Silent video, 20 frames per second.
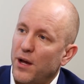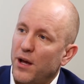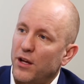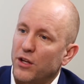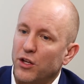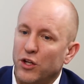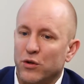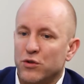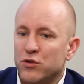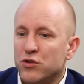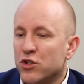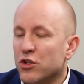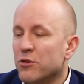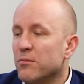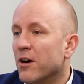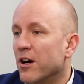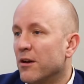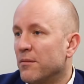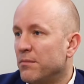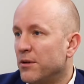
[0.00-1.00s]
At, you know,
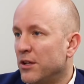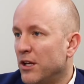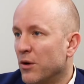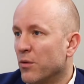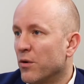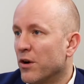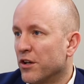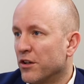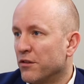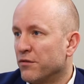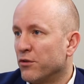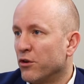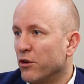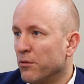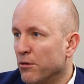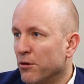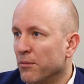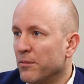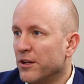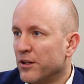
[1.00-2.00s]
Dumont being one of the
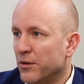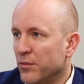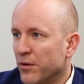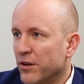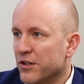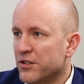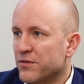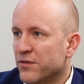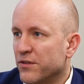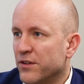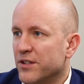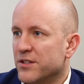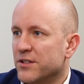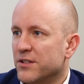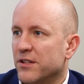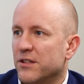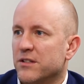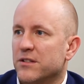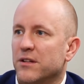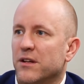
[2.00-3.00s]
fully permitted ones, for
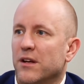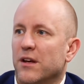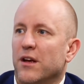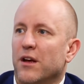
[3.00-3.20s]
instance.